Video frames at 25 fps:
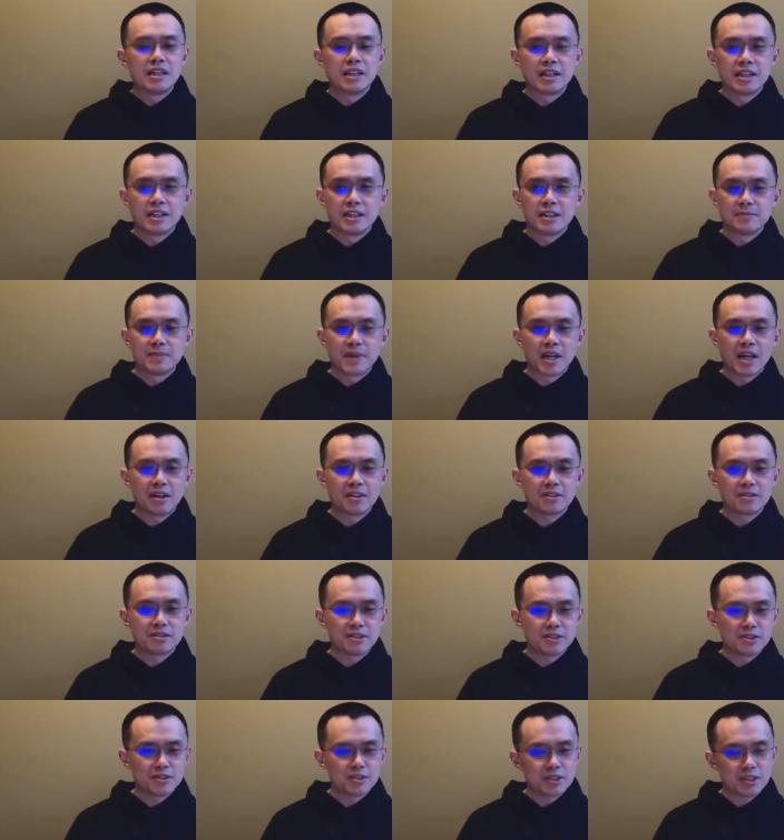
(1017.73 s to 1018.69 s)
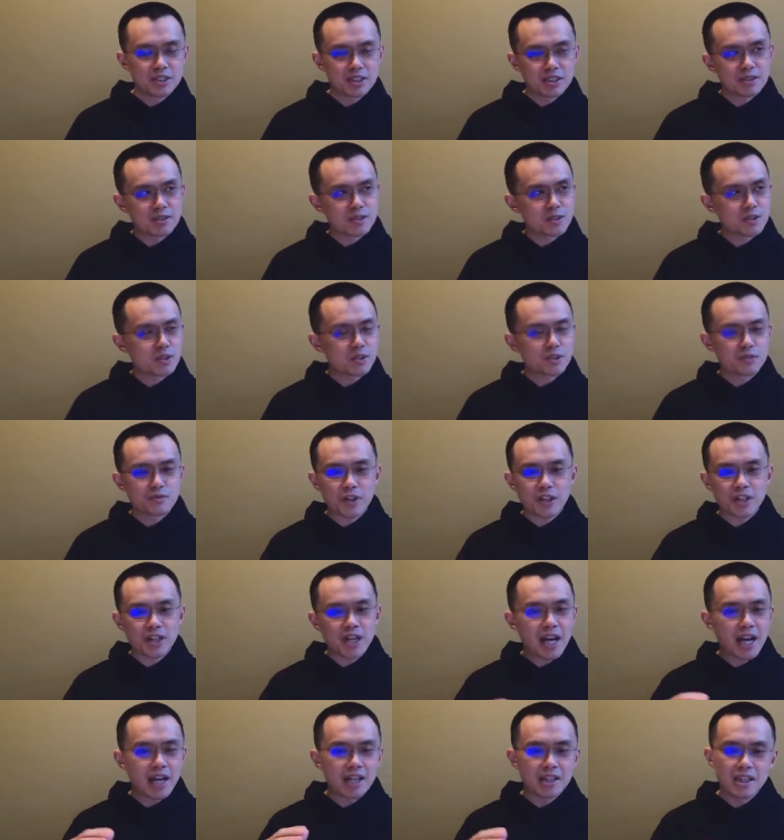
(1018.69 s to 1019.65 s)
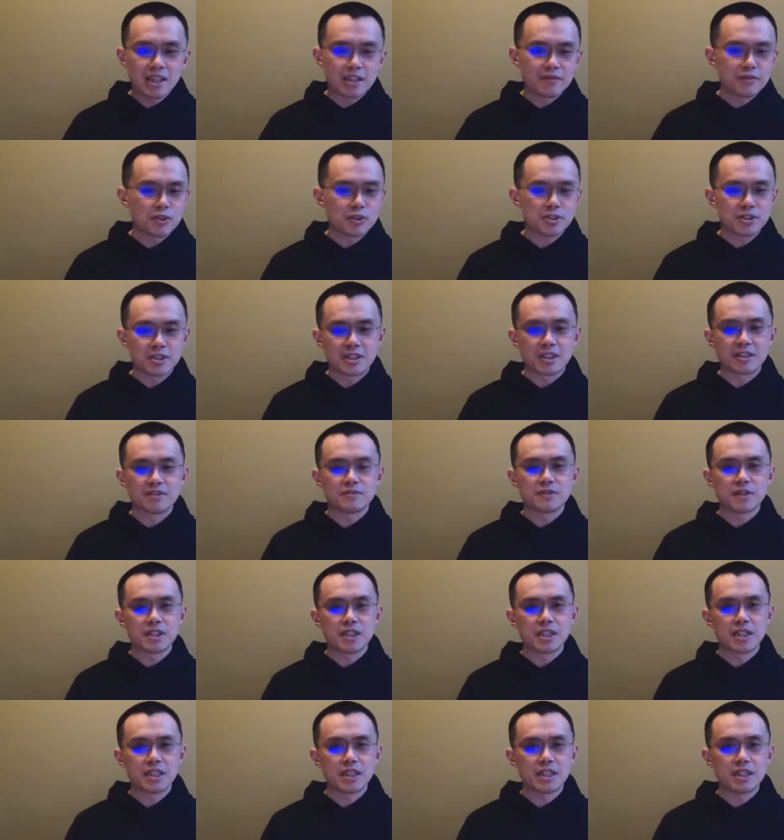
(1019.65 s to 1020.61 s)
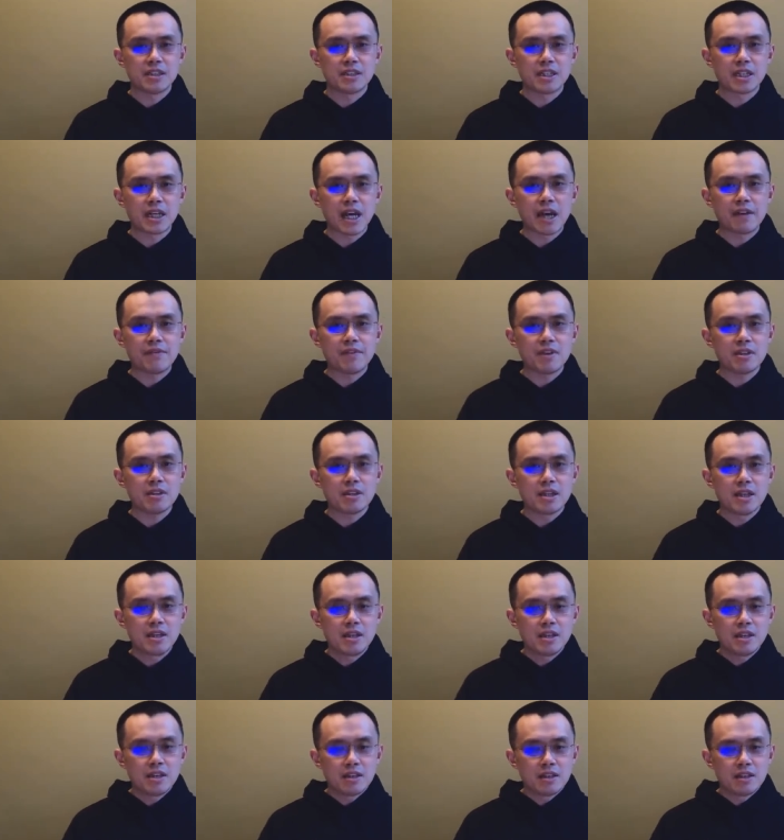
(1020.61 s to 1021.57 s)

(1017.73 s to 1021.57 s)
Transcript: um, how just sort of very high level stuff. Uh, having